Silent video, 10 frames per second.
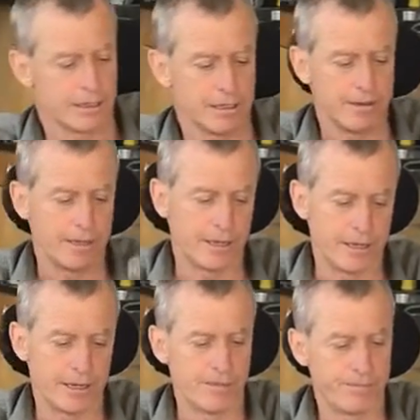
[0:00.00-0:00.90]
and
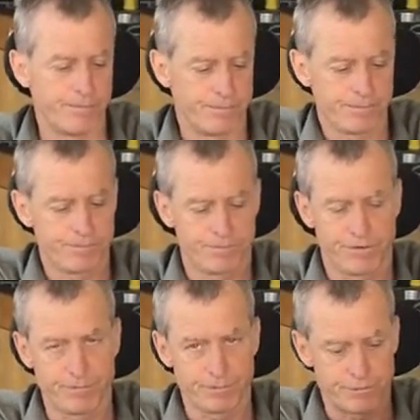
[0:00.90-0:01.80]
then
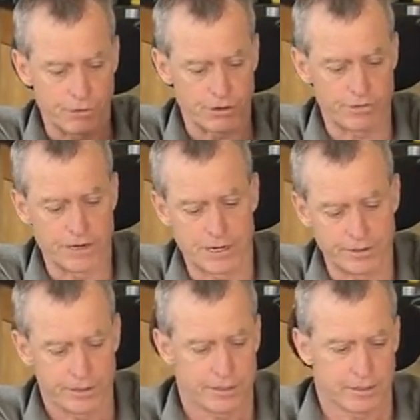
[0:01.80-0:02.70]
flip the fork
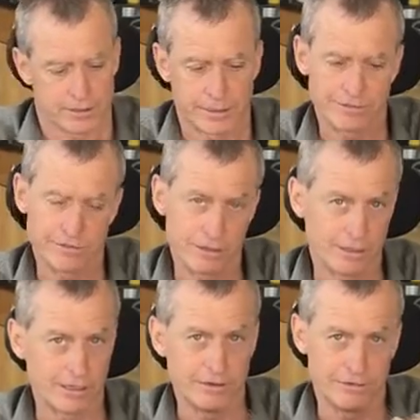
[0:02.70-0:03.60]
around. That's a
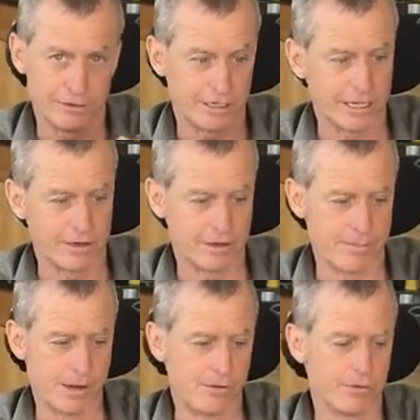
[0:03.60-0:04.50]
little easier to get in
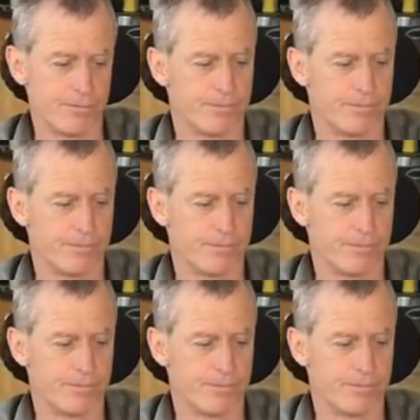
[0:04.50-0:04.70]
your mouth.